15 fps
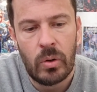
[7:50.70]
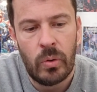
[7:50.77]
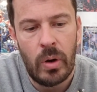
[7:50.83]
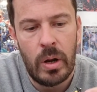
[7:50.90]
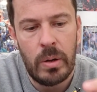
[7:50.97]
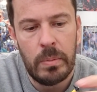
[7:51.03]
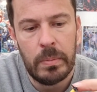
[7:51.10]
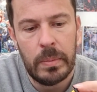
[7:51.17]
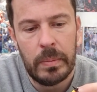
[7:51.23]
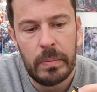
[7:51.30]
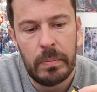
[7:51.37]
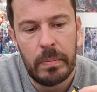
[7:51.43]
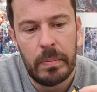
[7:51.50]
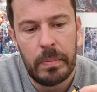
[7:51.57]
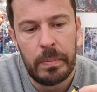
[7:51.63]
chrome
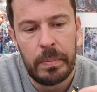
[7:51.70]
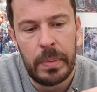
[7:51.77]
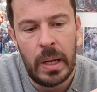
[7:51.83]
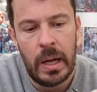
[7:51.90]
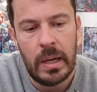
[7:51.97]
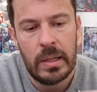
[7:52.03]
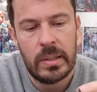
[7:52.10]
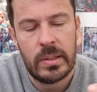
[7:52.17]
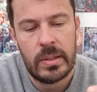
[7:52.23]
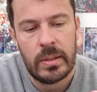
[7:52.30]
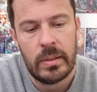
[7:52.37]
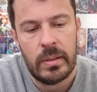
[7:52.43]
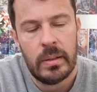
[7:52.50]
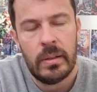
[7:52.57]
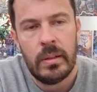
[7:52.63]

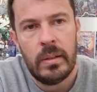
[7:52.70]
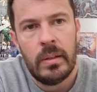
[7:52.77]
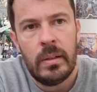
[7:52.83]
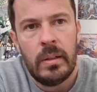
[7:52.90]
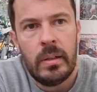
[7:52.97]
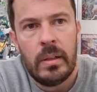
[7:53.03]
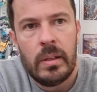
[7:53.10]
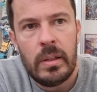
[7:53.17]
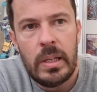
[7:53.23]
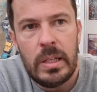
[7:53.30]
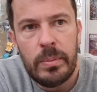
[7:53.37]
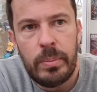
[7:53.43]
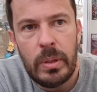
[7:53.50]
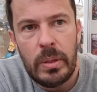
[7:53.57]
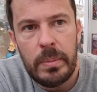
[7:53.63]
parts.
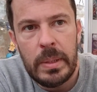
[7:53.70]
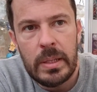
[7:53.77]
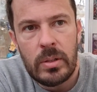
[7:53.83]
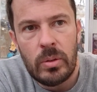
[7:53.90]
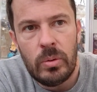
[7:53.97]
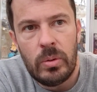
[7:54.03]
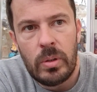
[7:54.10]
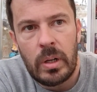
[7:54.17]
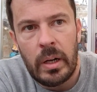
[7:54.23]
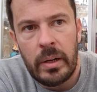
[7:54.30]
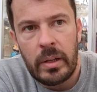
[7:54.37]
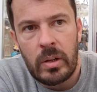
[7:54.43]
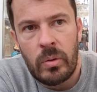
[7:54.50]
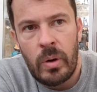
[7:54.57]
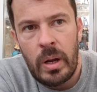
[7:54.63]
These blue bits all
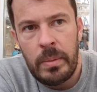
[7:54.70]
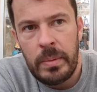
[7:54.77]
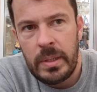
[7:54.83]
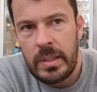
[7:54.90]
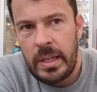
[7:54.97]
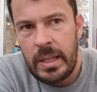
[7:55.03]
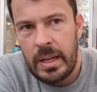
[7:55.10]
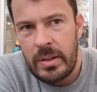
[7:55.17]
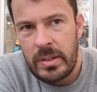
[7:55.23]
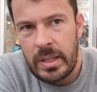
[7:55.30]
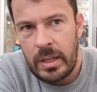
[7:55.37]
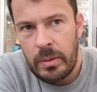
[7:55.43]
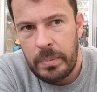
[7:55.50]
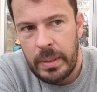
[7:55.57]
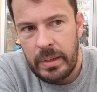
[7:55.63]
kind of chrome. You see
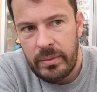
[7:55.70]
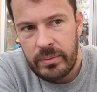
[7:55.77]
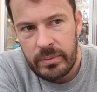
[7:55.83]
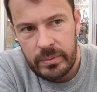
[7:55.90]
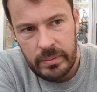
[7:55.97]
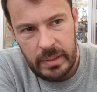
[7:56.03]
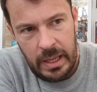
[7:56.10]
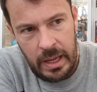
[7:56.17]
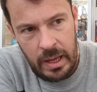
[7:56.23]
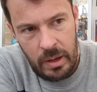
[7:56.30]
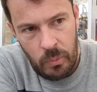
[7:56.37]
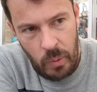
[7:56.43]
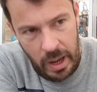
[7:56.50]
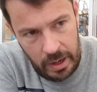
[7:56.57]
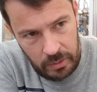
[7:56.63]
there's a little bit
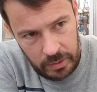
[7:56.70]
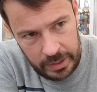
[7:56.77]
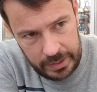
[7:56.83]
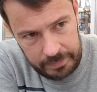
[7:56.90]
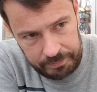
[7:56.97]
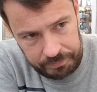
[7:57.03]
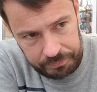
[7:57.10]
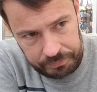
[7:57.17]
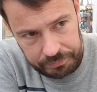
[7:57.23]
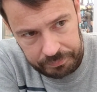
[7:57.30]
of wear on it,